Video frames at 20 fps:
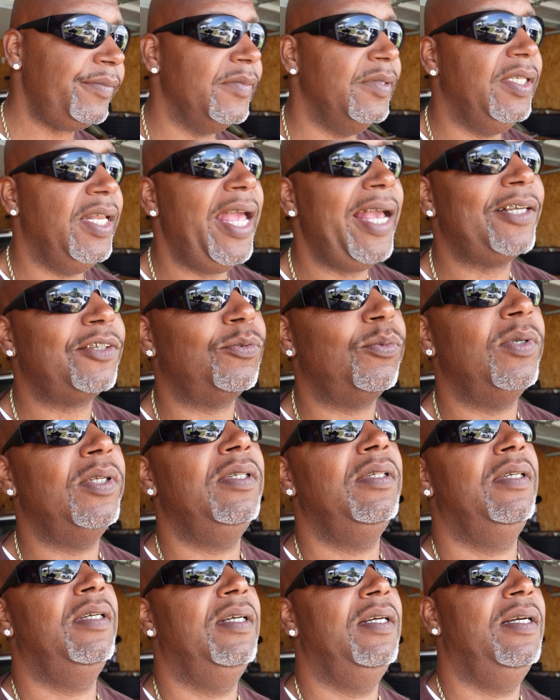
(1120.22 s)
Next one,
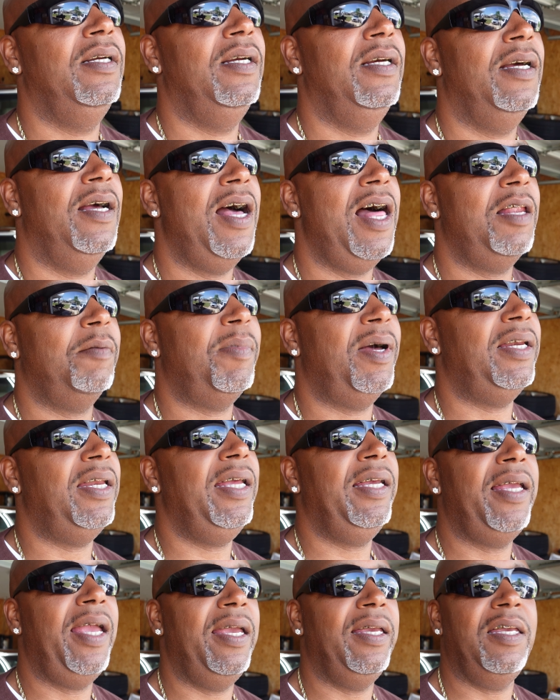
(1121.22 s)
how about
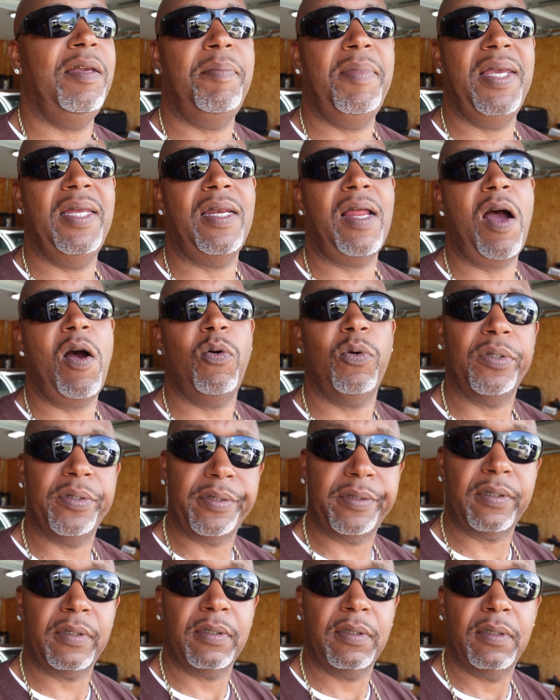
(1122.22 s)
they can't get me in
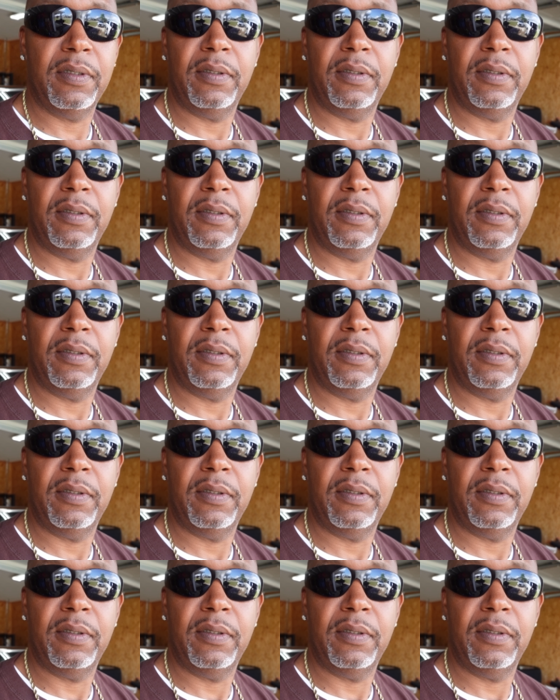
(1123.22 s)
August?